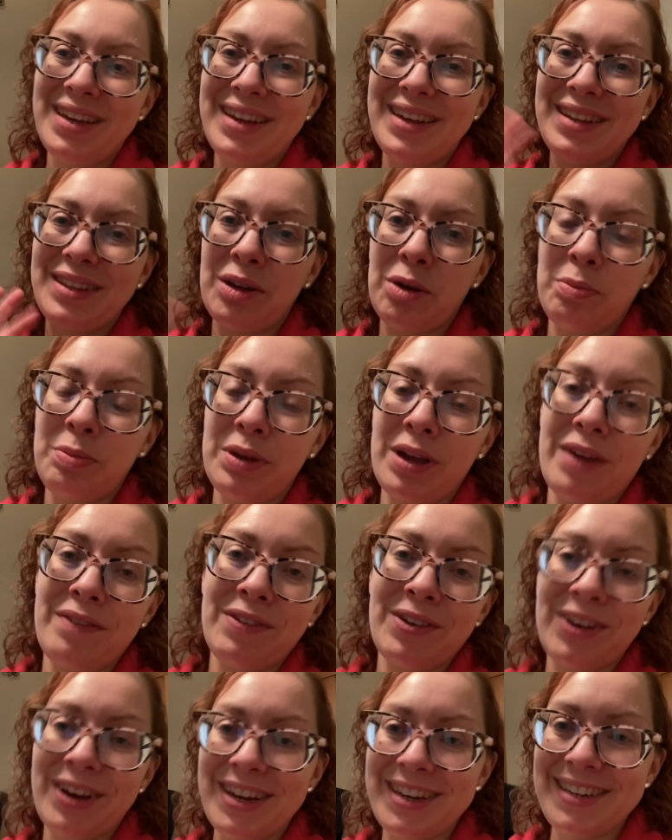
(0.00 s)
Hope you have a
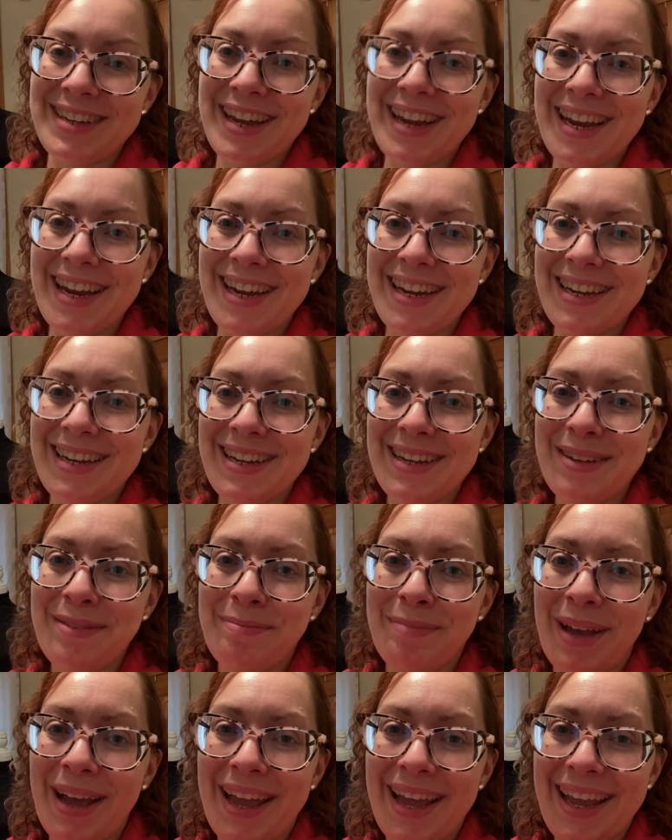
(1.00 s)
great day.
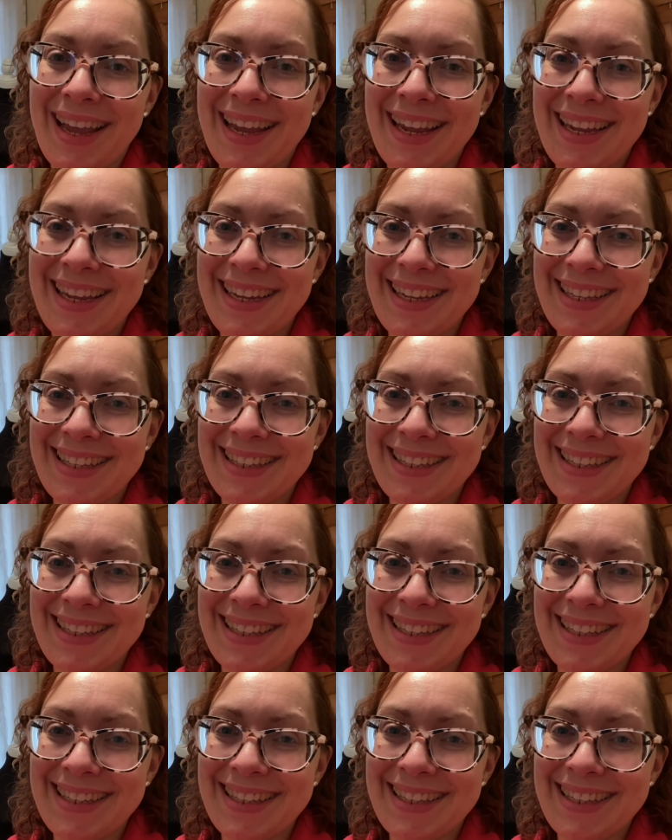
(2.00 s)
Bye.